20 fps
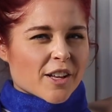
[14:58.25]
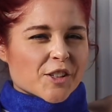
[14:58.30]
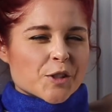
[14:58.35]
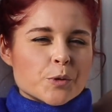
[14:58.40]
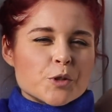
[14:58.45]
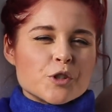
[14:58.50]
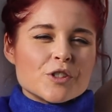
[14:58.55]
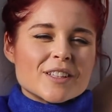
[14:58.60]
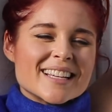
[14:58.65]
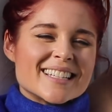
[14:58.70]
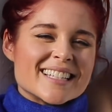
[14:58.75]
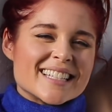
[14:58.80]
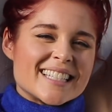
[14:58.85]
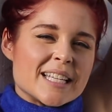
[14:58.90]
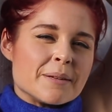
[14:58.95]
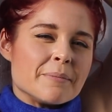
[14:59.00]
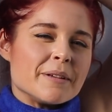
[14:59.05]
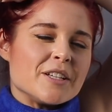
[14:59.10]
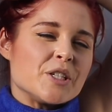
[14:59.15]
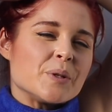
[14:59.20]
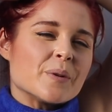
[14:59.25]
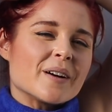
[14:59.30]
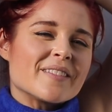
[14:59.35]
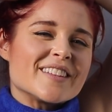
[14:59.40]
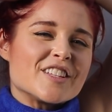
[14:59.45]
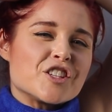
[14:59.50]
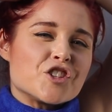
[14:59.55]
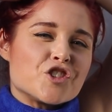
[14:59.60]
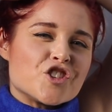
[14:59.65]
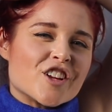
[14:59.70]
else would you like to see me do
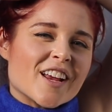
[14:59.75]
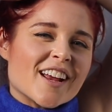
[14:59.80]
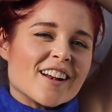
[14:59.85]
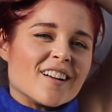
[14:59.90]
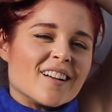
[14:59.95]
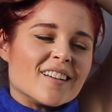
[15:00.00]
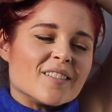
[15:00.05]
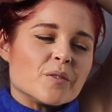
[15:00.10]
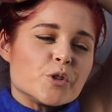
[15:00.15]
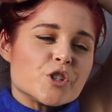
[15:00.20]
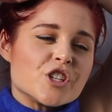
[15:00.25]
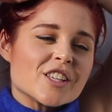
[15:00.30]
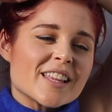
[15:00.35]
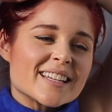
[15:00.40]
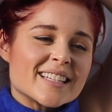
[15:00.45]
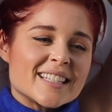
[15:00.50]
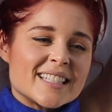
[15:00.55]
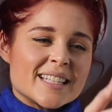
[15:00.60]
on this channel? Would you like